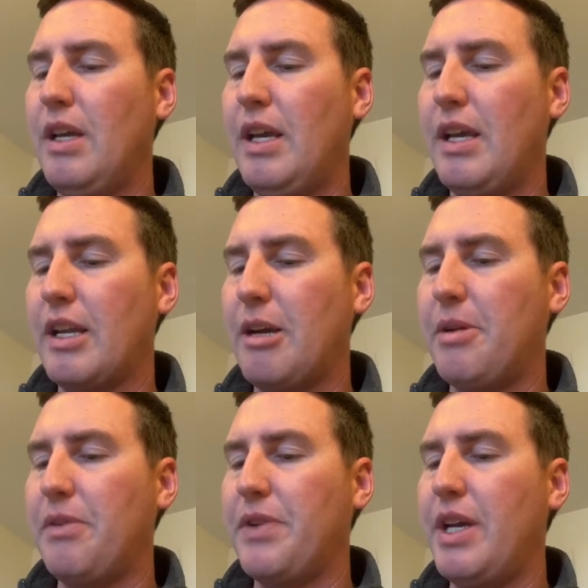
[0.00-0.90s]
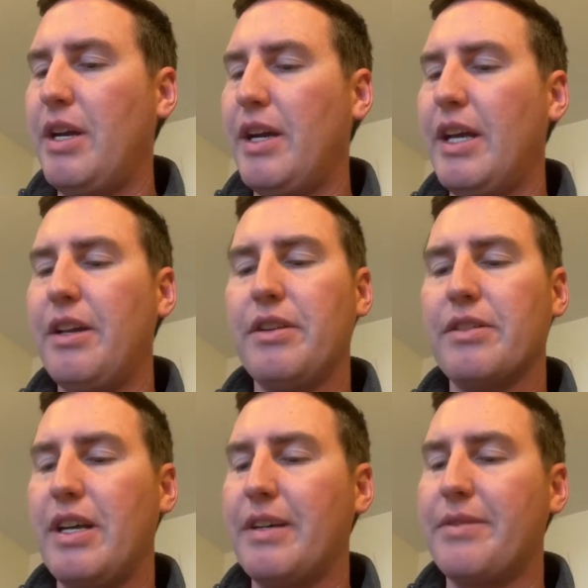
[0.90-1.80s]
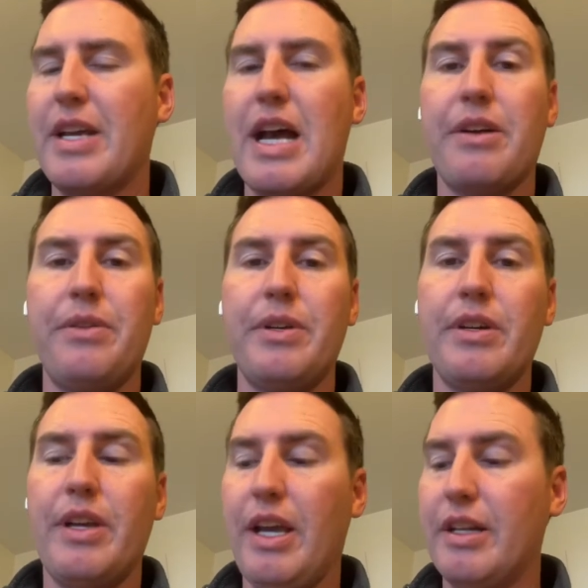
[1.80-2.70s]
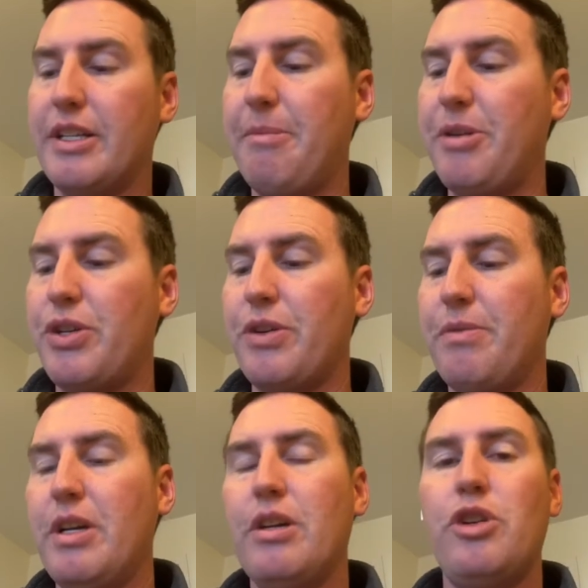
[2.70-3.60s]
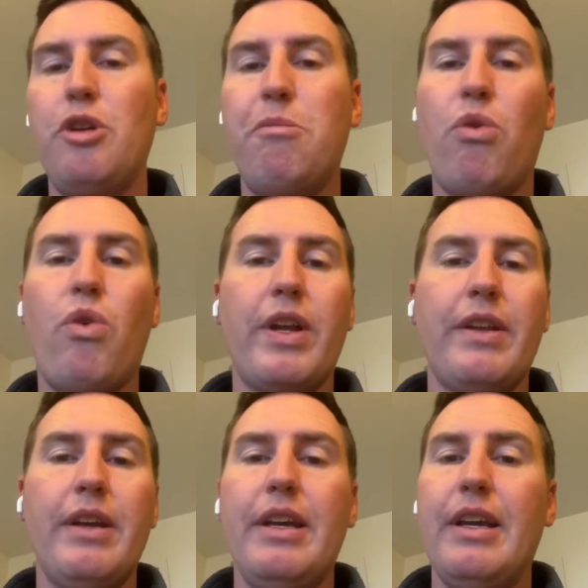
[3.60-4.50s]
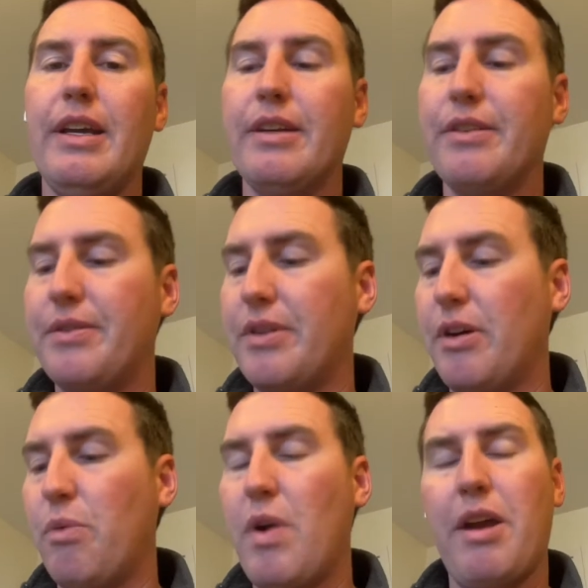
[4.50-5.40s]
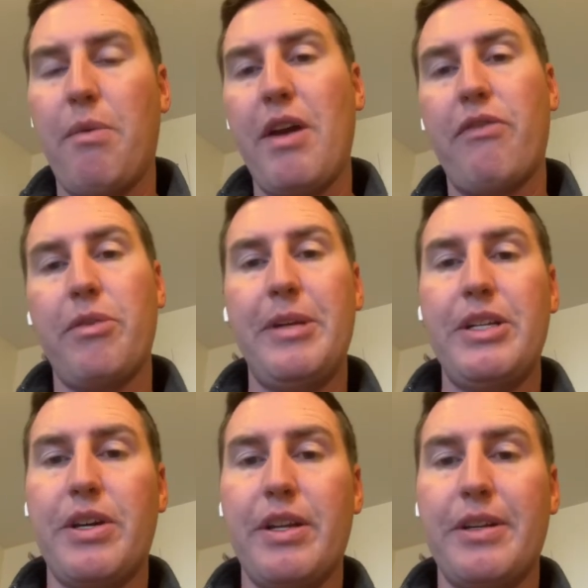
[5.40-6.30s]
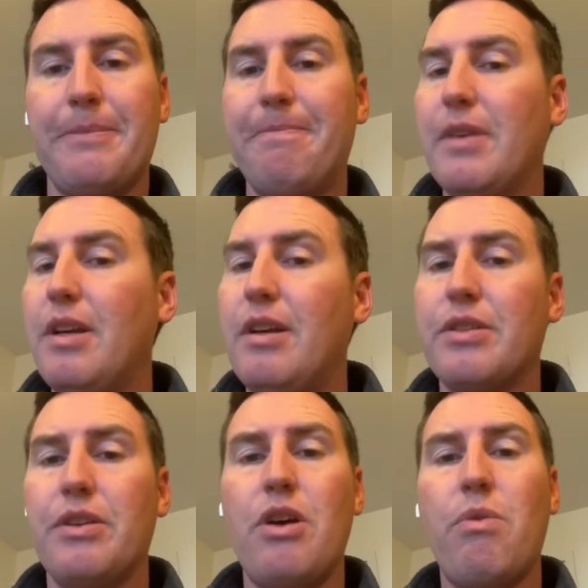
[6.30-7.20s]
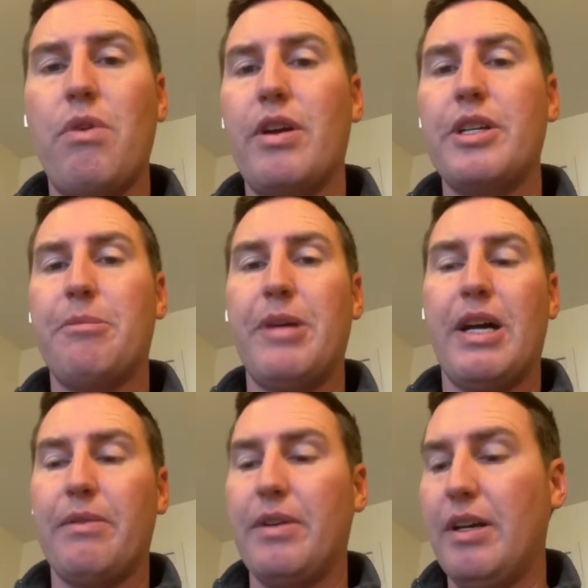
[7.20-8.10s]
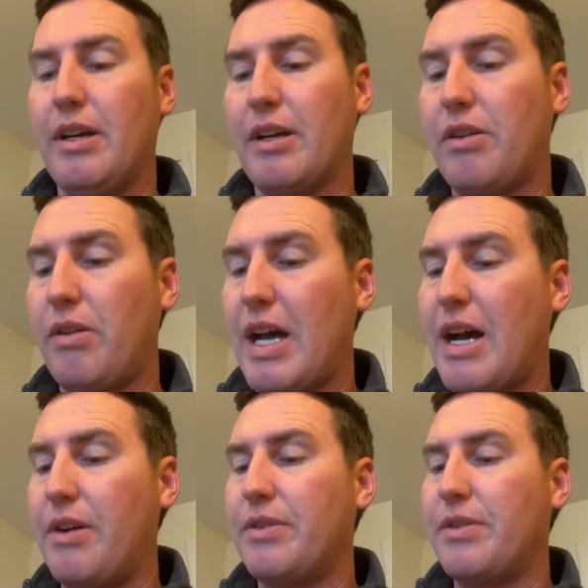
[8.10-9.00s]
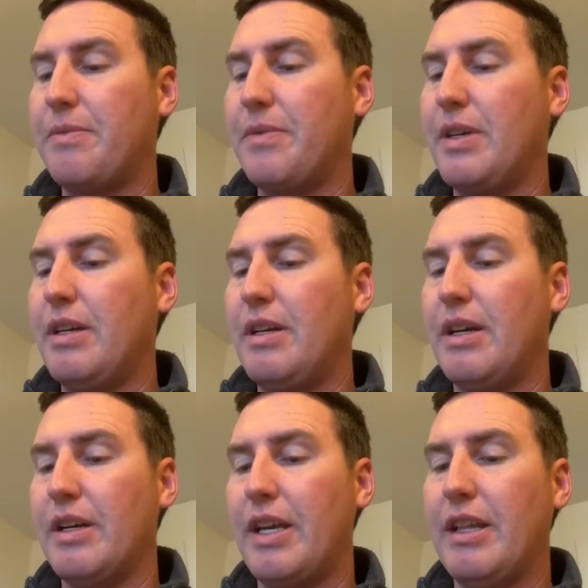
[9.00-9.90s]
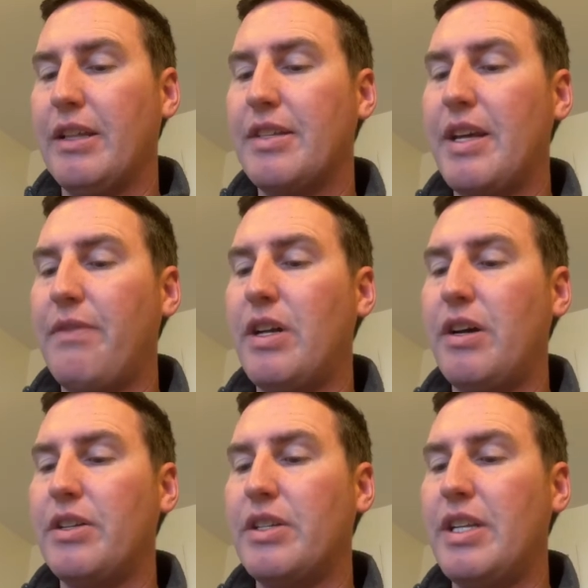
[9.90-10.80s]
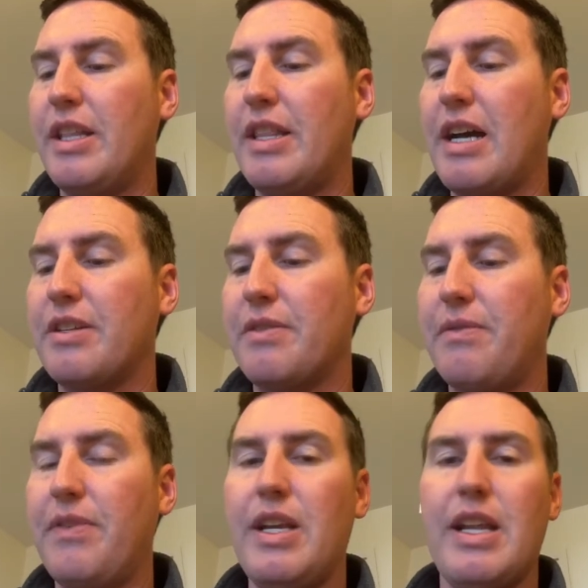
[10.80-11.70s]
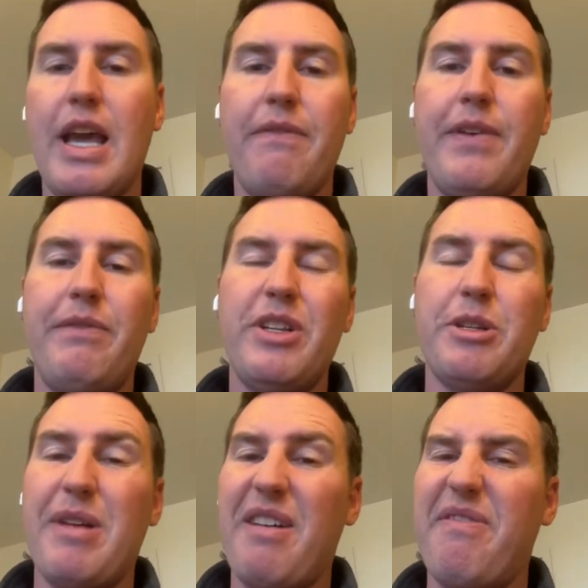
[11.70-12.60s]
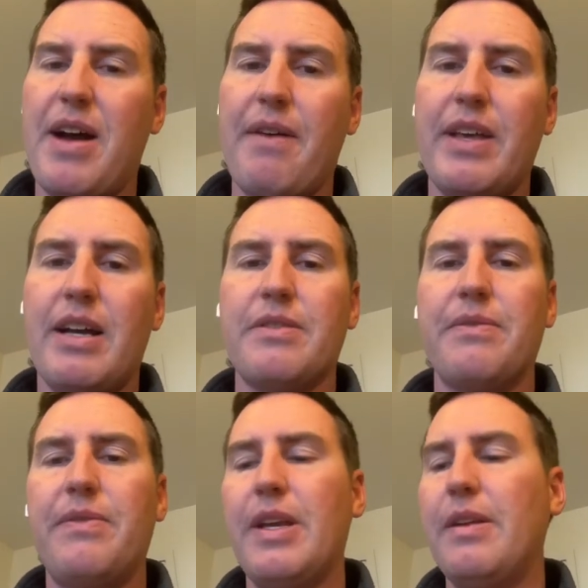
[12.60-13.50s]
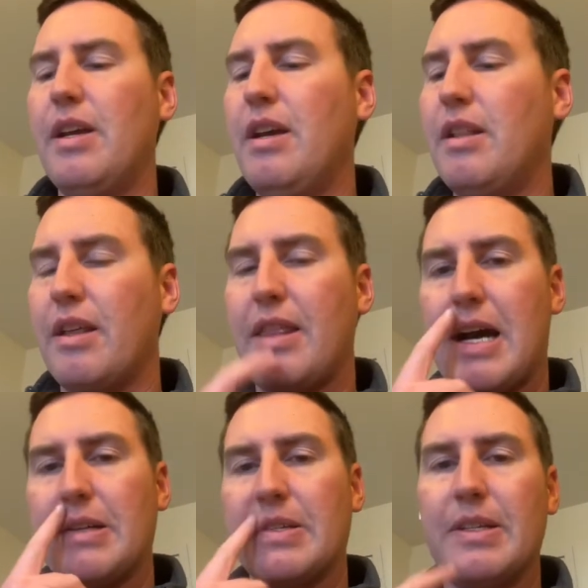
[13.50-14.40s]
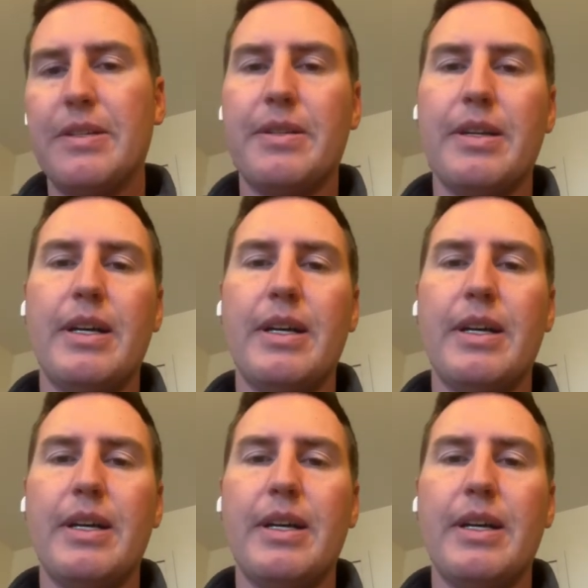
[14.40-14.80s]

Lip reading: and come over here, and it looks like sky clear again. Temperature, dew point is way away from each other, so no worries about clouds. Again, the 700 is 10,000 feet, 850 is about 5,000 feet, the 1,000 is